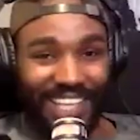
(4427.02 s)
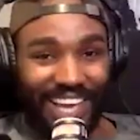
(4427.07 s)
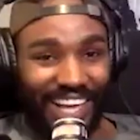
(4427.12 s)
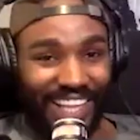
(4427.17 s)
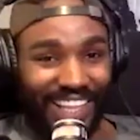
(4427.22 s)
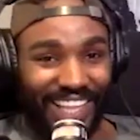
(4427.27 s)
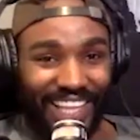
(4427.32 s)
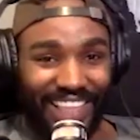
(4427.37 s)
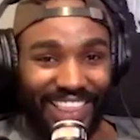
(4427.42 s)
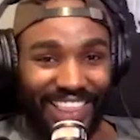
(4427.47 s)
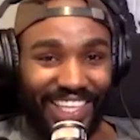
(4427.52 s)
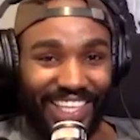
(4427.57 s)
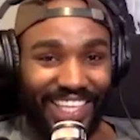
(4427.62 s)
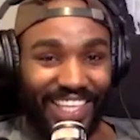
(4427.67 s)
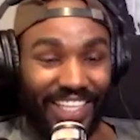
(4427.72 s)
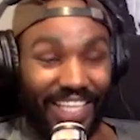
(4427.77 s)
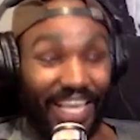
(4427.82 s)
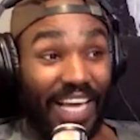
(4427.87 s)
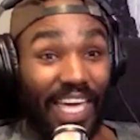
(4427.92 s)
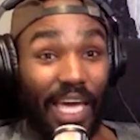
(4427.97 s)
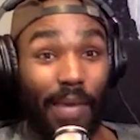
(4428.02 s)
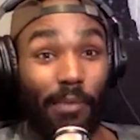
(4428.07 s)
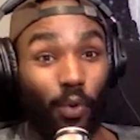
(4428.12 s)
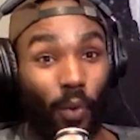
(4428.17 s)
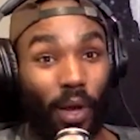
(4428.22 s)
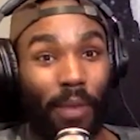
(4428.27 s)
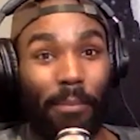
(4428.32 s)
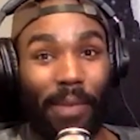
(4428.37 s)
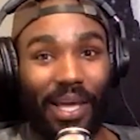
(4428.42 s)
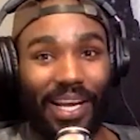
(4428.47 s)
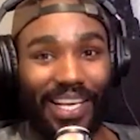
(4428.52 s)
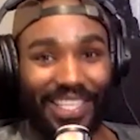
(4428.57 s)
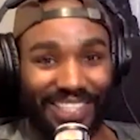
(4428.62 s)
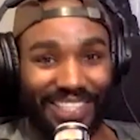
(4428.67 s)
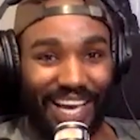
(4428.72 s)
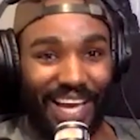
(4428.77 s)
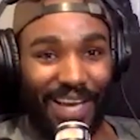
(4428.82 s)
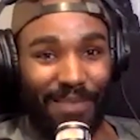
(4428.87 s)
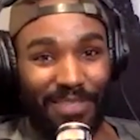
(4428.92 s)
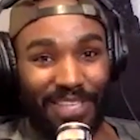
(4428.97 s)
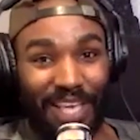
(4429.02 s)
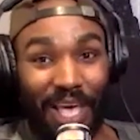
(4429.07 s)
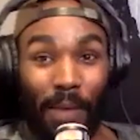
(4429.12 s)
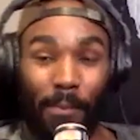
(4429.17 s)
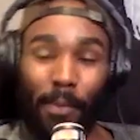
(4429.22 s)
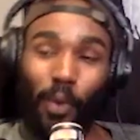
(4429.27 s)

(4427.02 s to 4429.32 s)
Not, that thing that came and went many times,